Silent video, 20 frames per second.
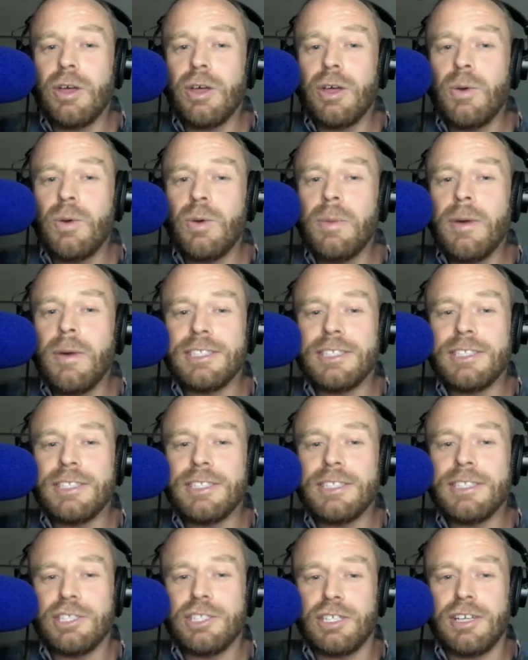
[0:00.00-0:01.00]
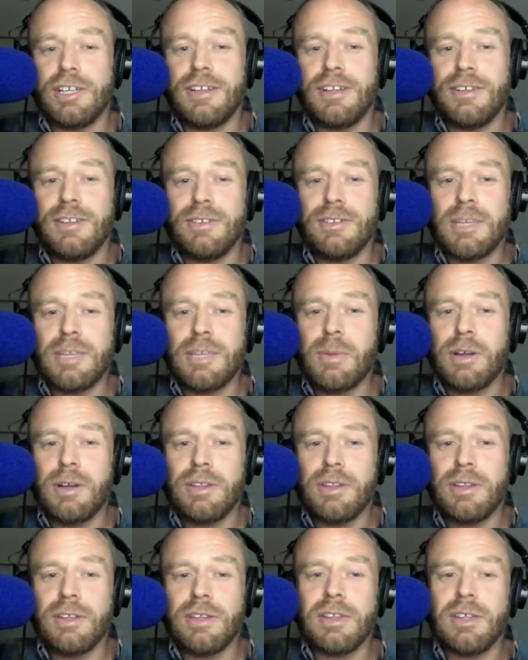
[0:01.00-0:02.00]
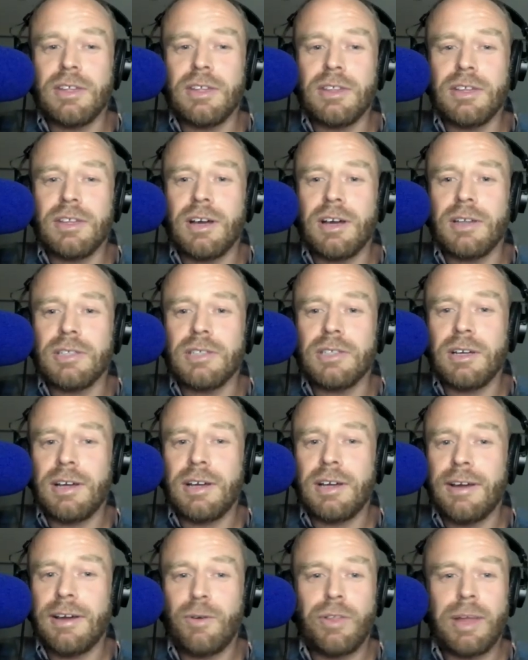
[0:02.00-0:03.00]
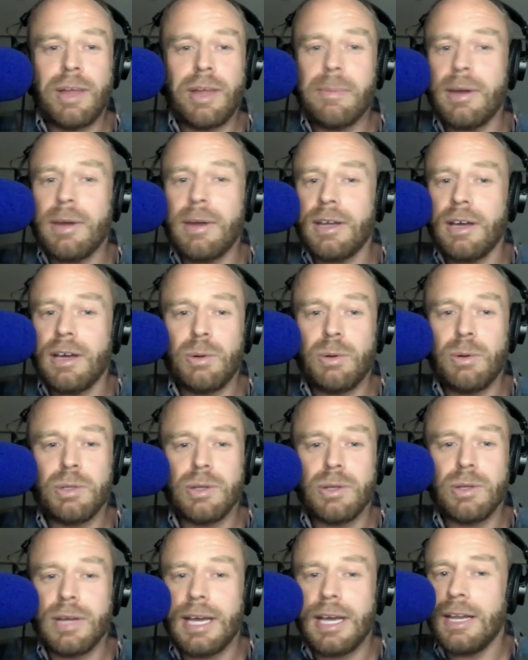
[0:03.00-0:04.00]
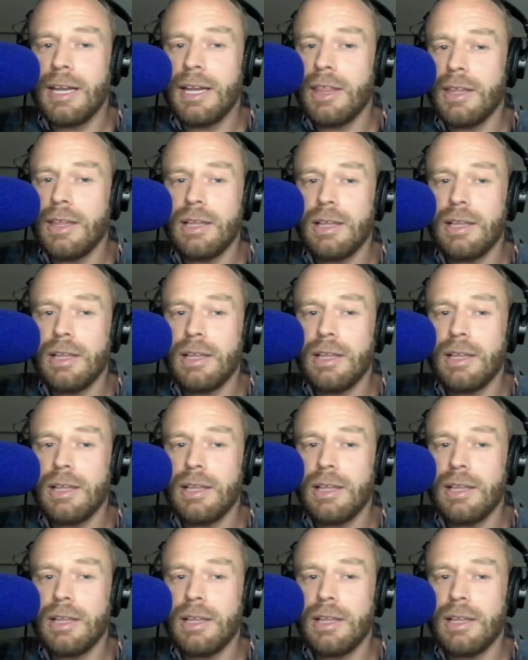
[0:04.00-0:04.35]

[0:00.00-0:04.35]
Who am I to judge someone that goes, okay, I've got that money, I will do anything